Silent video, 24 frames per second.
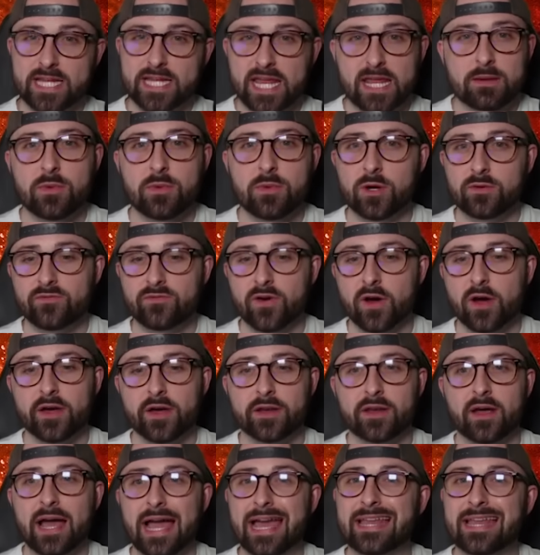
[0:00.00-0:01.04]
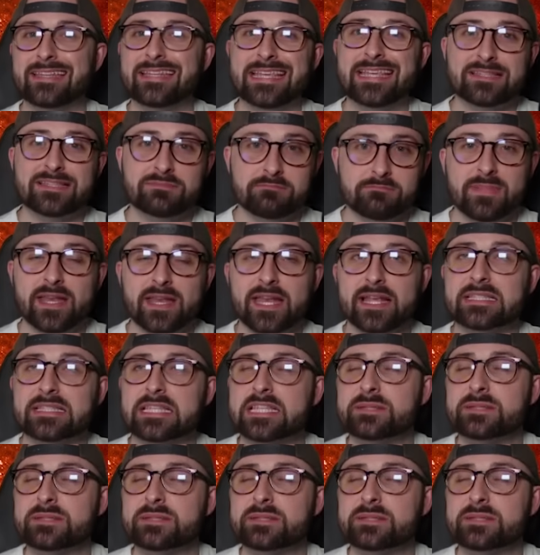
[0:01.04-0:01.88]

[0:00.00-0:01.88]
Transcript: Timo Werner and his minutes,